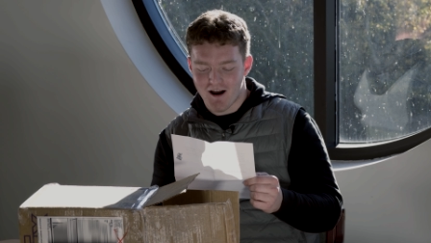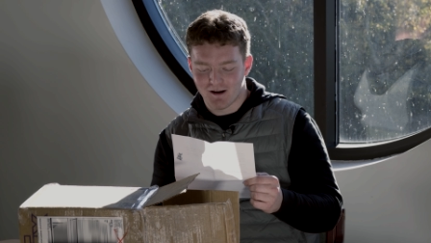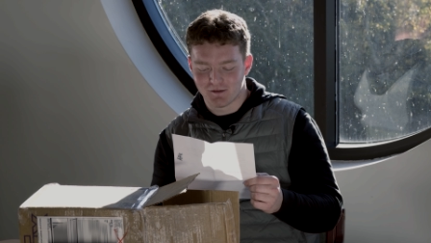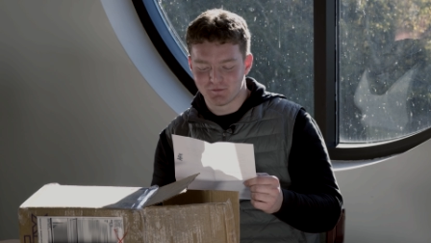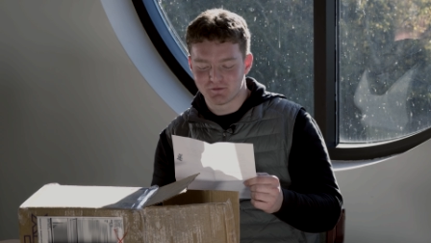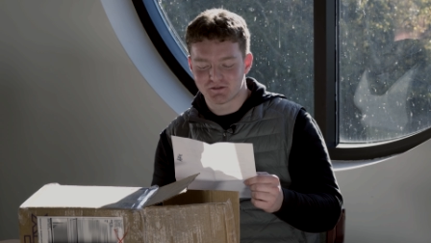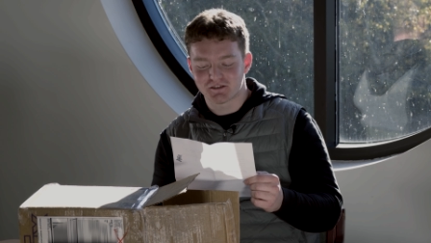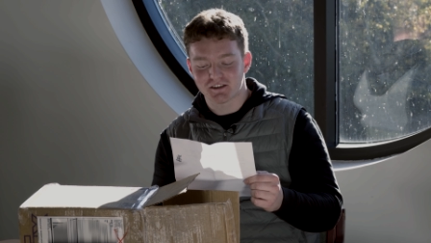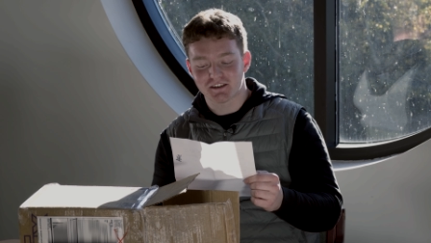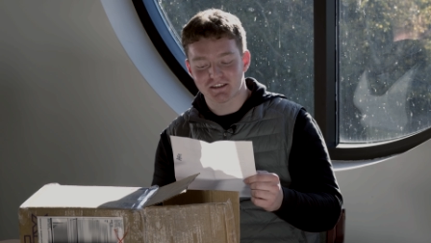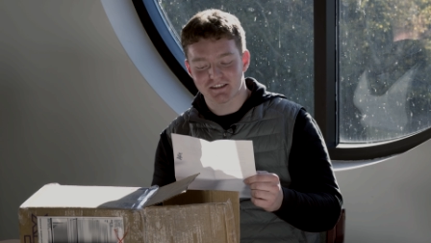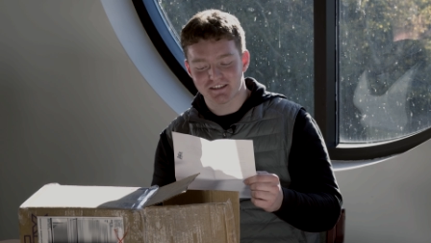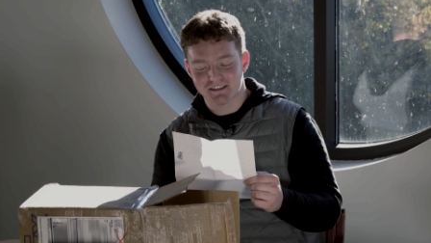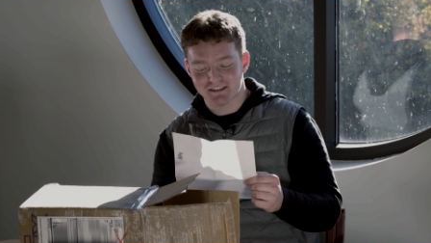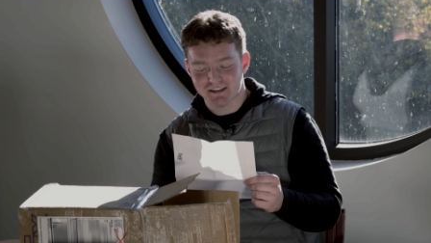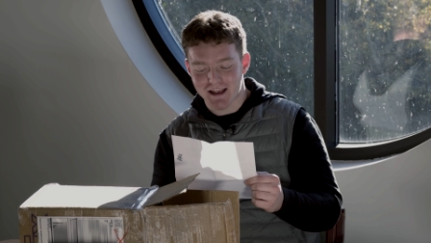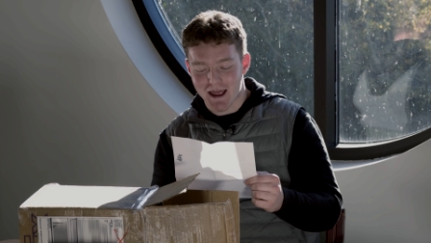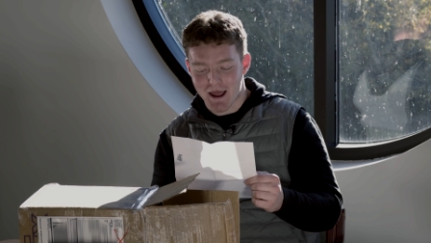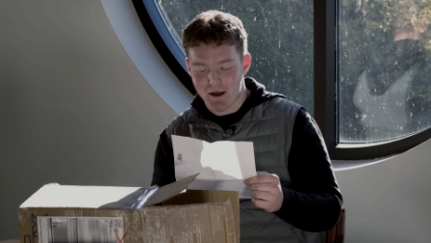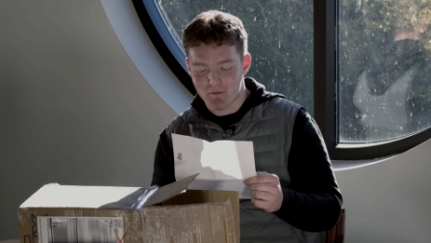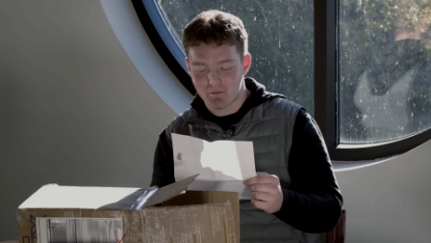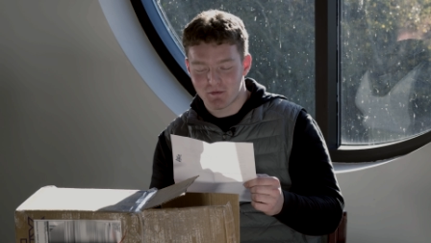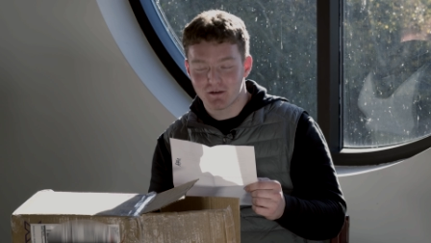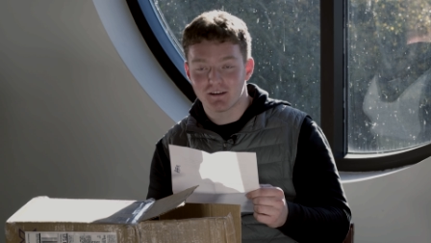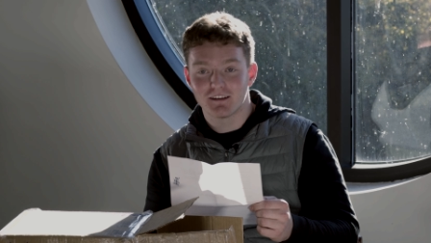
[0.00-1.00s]
I'm just
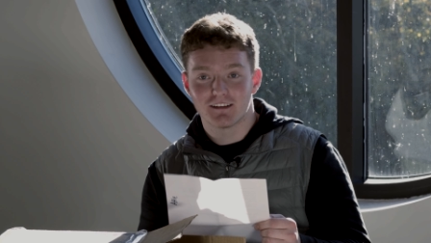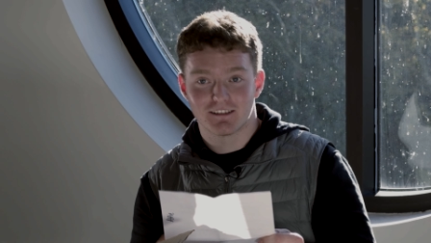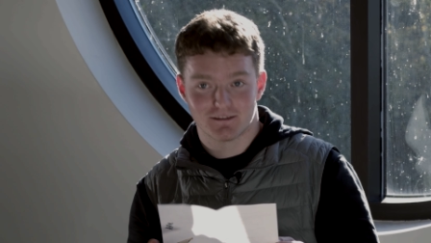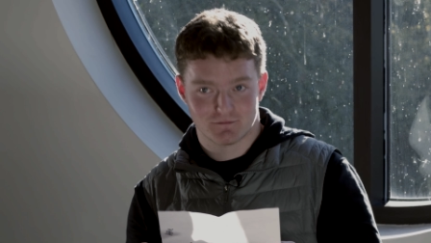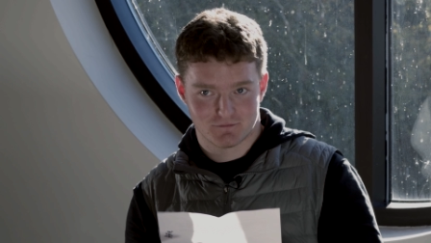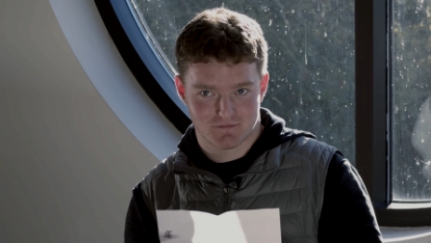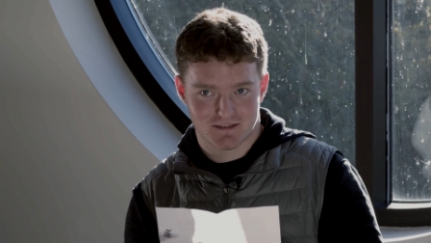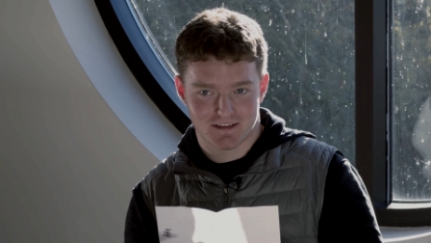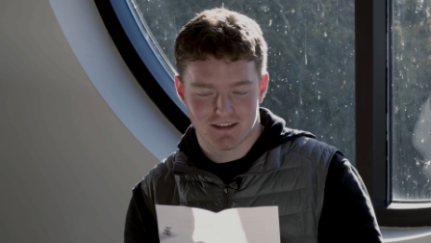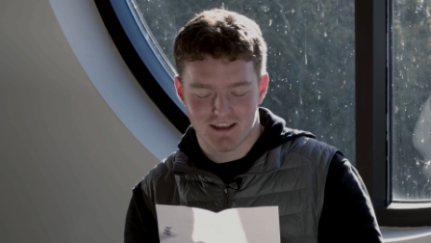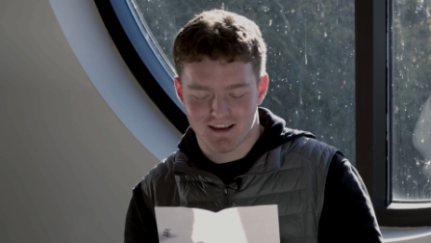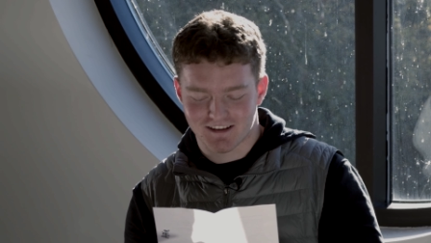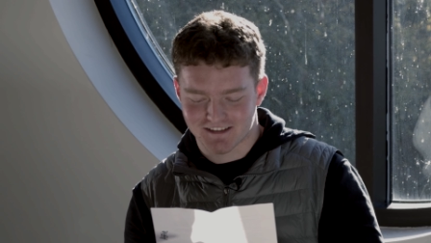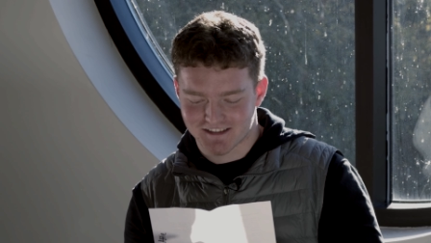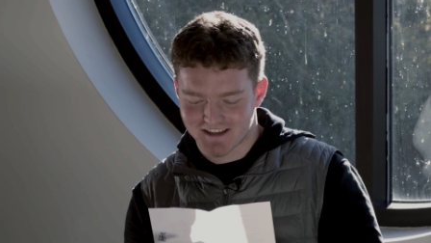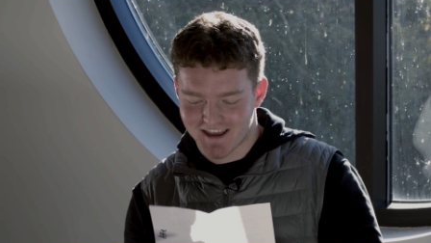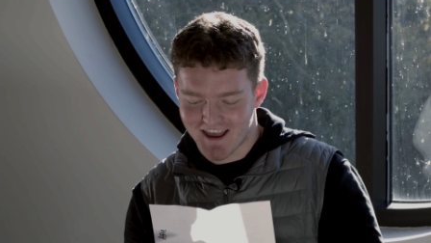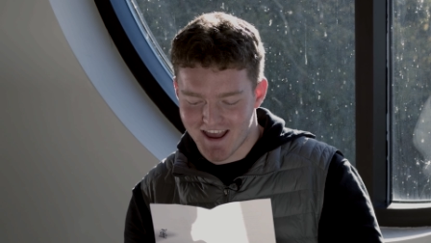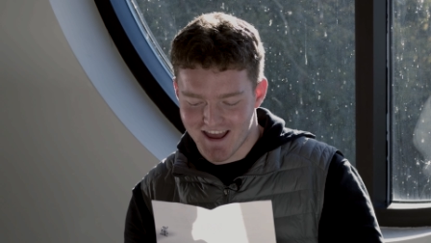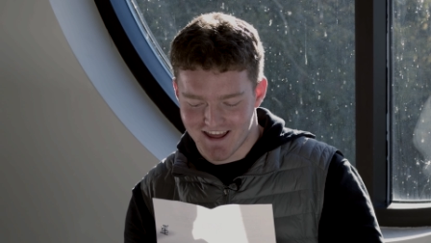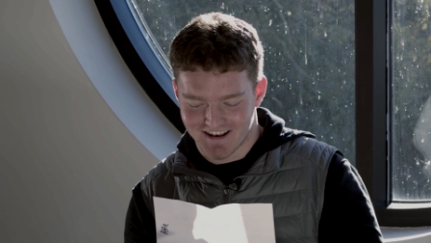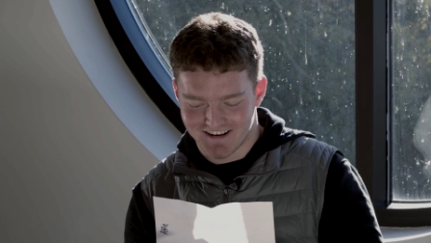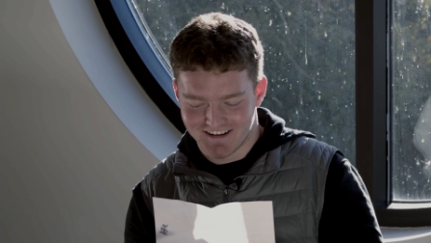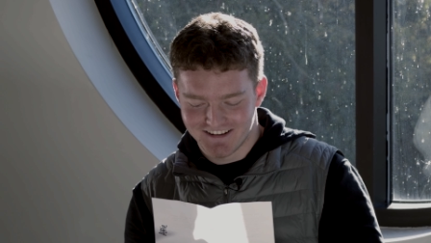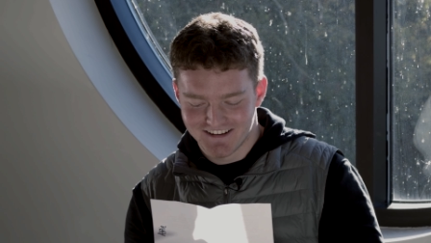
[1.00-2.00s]
Seb, as
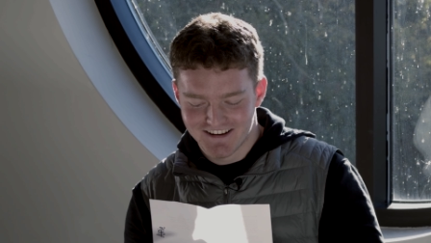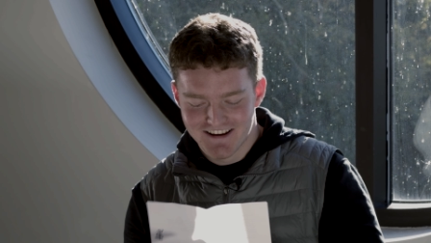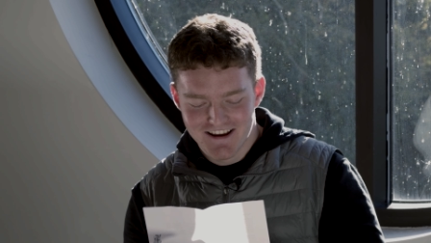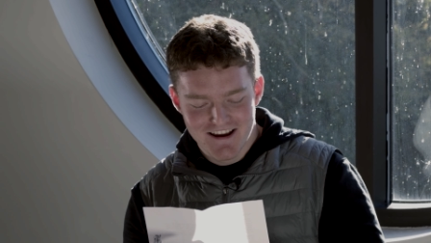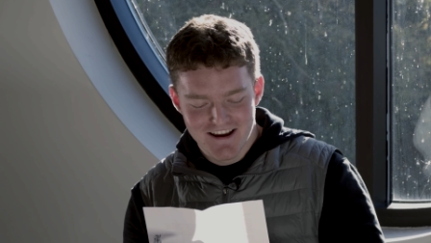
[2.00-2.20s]
Ken,